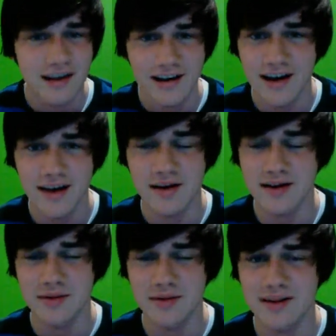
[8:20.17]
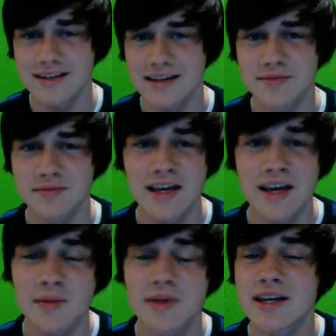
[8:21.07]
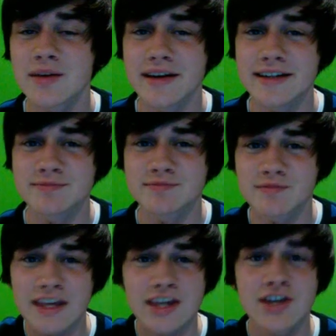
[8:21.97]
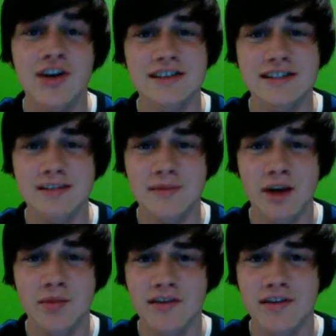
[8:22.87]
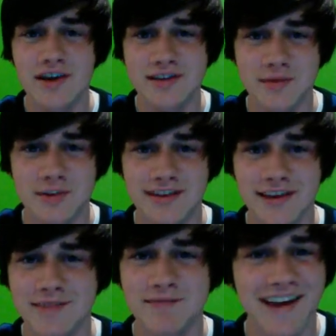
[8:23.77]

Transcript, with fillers: I'm out of breath now. But anyway, you're awesome, I hope you have an awesome birthday. Bye.